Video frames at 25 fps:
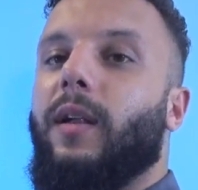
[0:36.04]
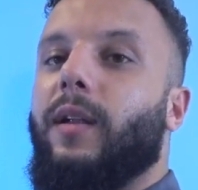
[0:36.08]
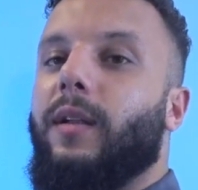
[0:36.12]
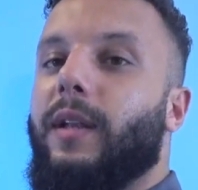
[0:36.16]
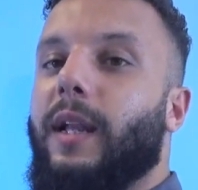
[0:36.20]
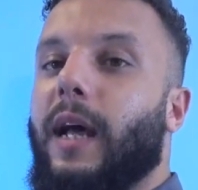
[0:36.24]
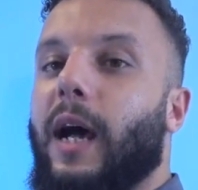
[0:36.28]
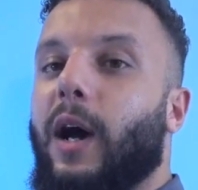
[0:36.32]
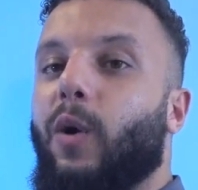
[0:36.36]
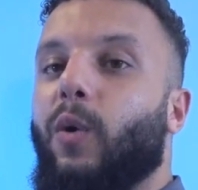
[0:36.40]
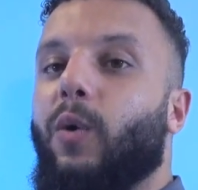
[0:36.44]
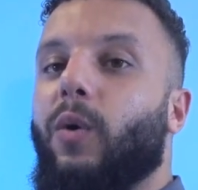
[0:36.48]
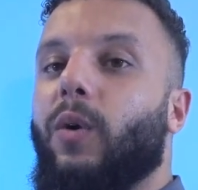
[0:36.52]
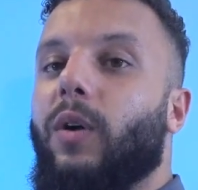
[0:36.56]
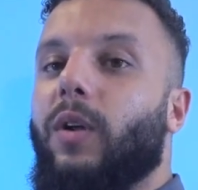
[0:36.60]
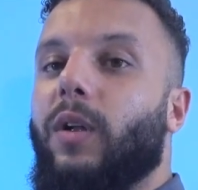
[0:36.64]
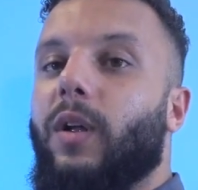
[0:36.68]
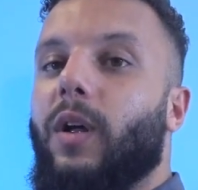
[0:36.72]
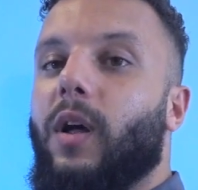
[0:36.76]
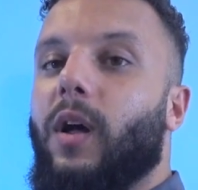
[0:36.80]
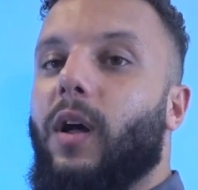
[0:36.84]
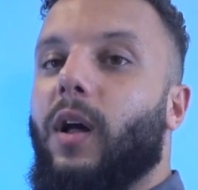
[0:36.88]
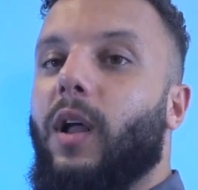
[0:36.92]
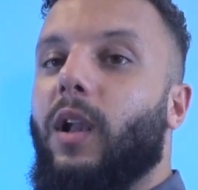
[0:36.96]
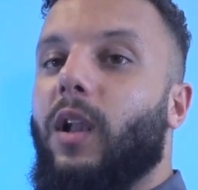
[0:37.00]
Now,
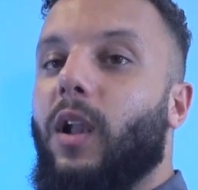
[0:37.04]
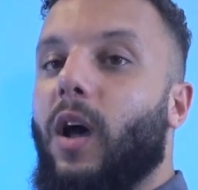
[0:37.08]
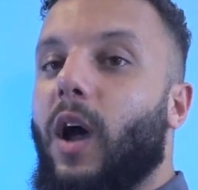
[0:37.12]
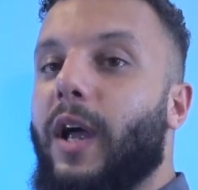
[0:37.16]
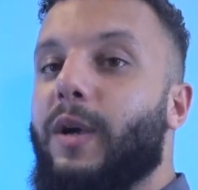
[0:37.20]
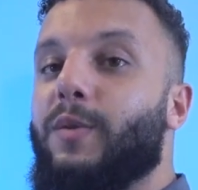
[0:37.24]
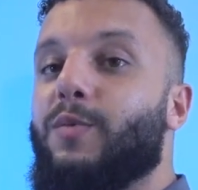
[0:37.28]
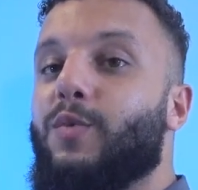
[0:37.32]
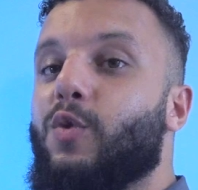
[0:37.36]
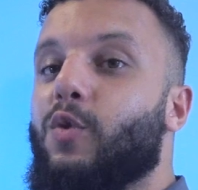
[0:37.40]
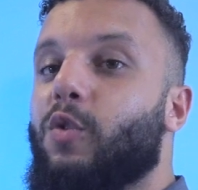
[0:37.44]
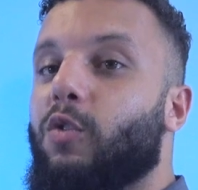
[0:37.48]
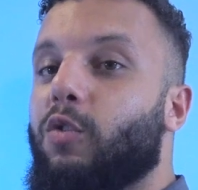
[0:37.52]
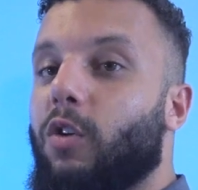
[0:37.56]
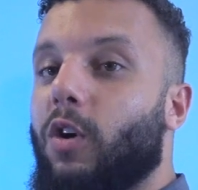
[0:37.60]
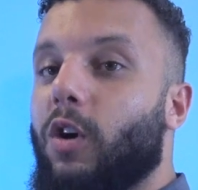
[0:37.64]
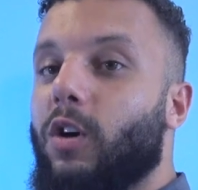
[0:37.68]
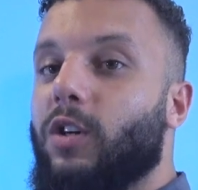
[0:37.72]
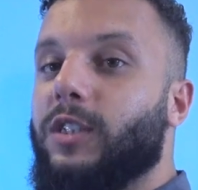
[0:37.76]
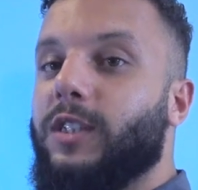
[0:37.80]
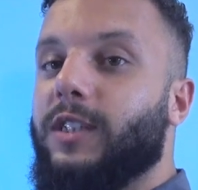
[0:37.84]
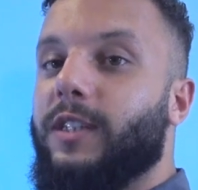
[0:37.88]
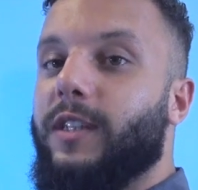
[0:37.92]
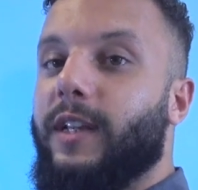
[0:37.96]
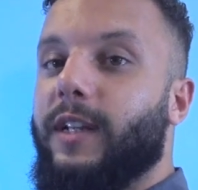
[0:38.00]
a line will
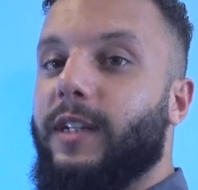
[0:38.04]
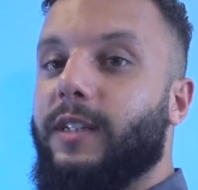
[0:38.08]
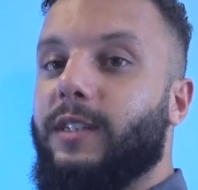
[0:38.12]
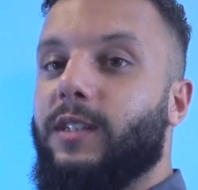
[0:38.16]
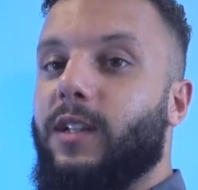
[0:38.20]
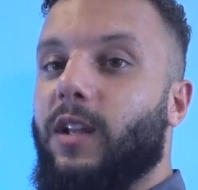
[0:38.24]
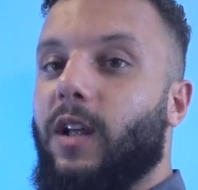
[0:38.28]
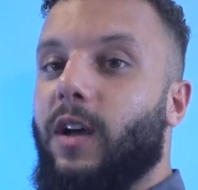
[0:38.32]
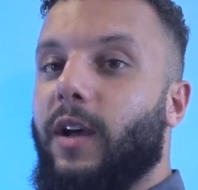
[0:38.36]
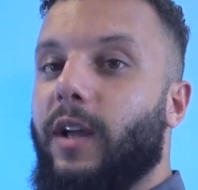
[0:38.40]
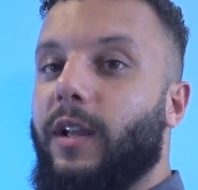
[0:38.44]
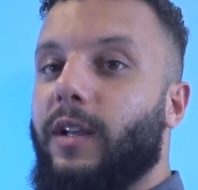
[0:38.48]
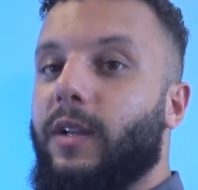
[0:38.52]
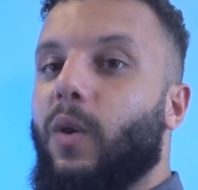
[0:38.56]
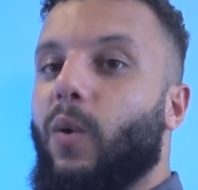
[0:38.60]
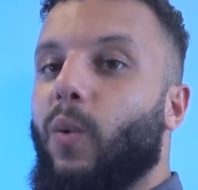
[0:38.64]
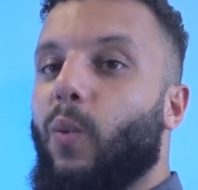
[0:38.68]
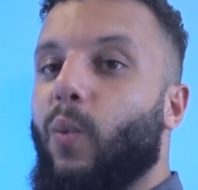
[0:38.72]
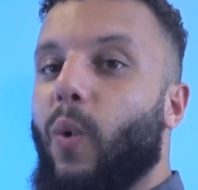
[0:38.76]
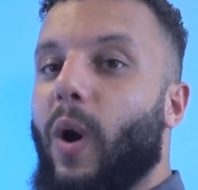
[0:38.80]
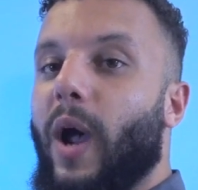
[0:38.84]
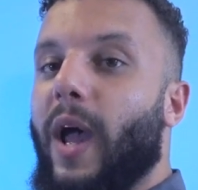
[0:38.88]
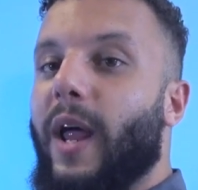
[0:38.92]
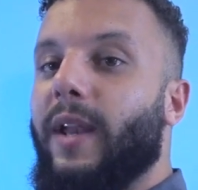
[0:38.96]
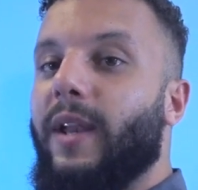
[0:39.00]
cross this line
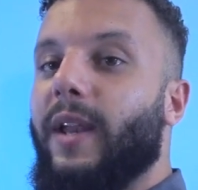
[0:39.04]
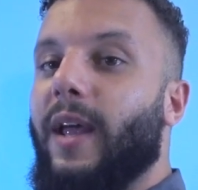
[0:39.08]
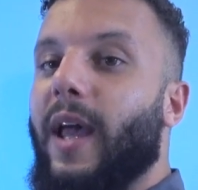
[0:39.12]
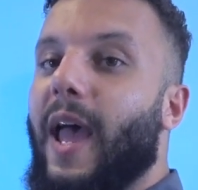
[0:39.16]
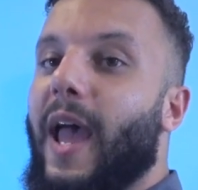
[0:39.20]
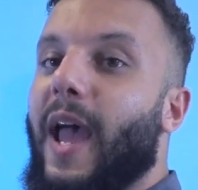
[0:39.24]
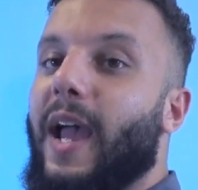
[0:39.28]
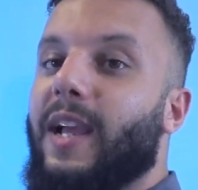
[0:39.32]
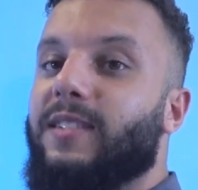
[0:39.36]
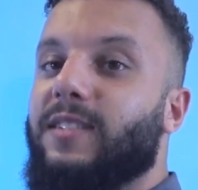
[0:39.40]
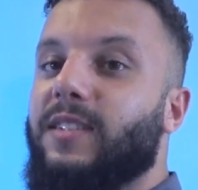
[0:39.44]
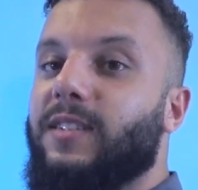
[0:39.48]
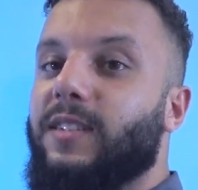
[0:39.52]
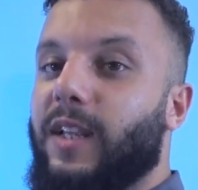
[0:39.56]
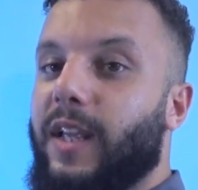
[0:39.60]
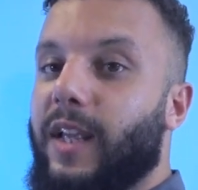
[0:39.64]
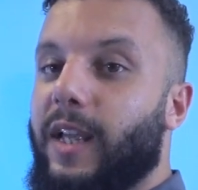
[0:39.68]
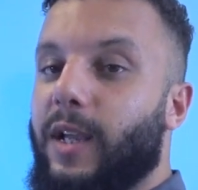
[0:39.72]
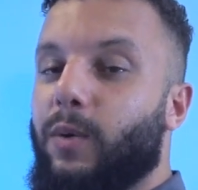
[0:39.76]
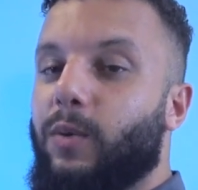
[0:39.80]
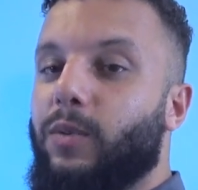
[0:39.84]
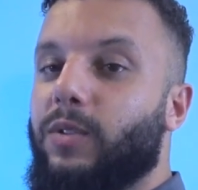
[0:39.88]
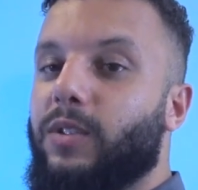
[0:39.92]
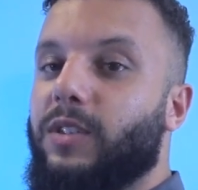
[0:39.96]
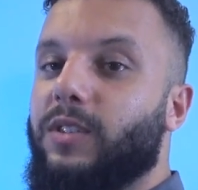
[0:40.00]
when x is
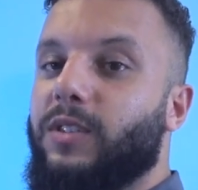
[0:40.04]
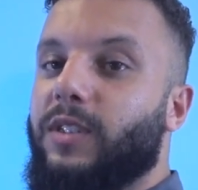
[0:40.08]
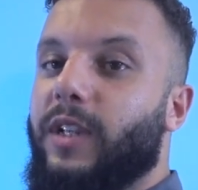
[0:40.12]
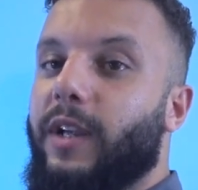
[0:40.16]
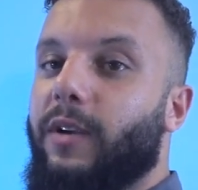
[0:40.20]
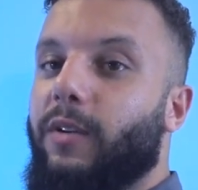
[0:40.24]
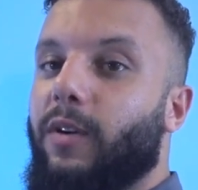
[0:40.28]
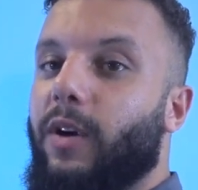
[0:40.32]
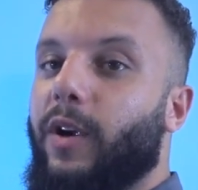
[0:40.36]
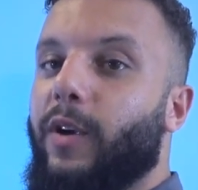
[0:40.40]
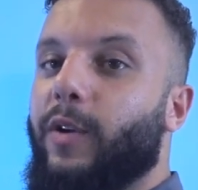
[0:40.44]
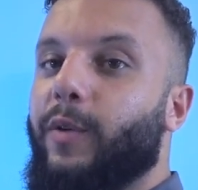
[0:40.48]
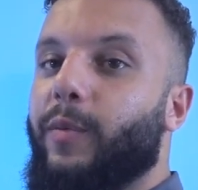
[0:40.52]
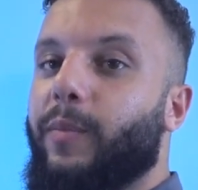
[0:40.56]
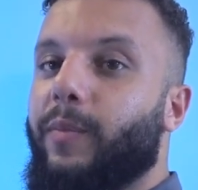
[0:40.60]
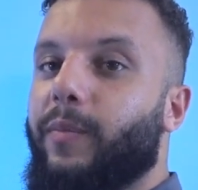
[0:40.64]
equal to 0.